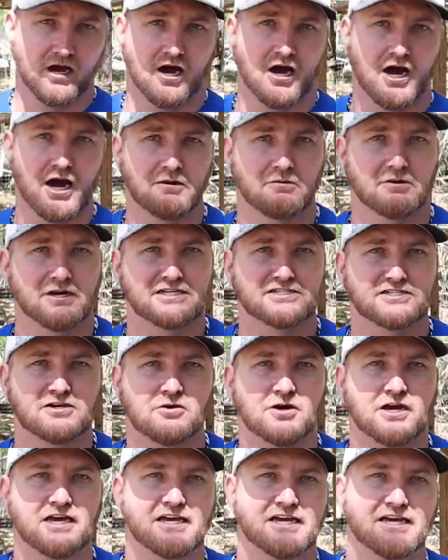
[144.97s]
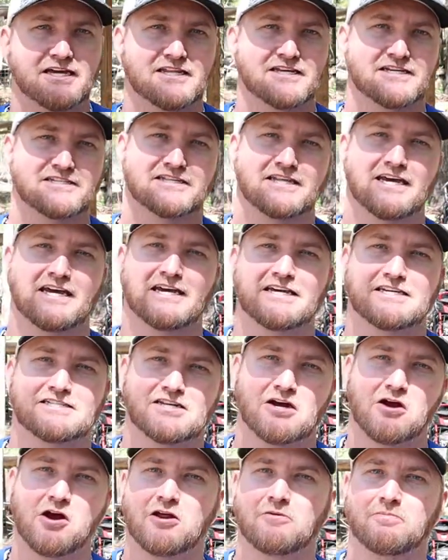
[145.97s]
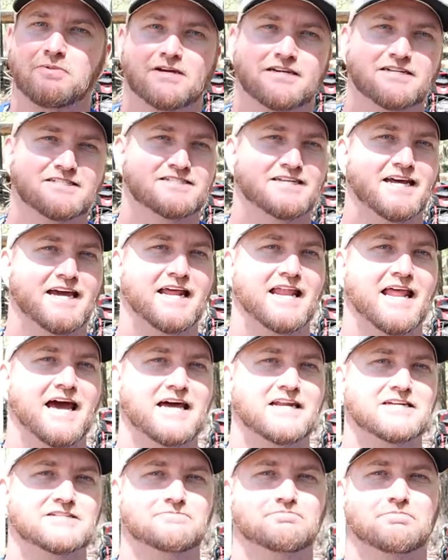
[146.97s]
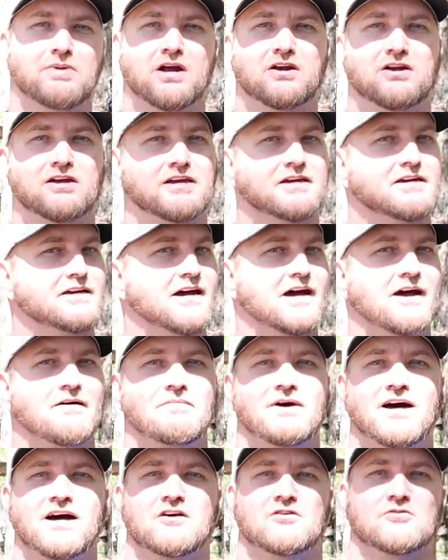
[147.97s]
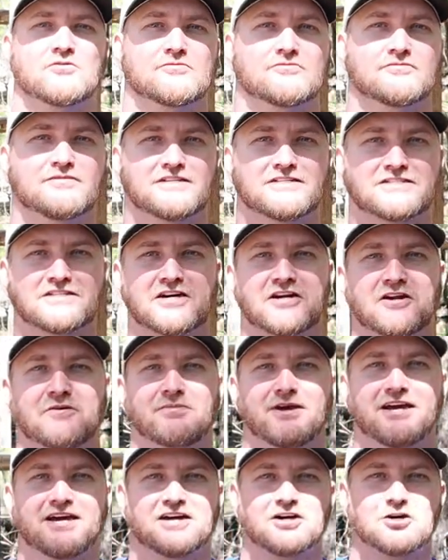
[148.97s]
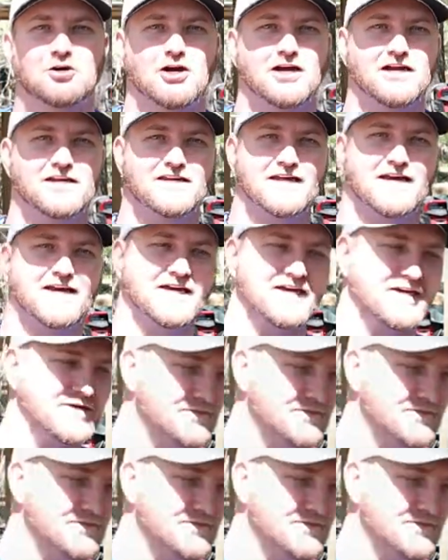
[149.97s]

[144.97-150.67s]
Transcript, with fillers: All right, well, let's go ahead and get this thing started because daylight is burning. Come on, it's gonna be a great day.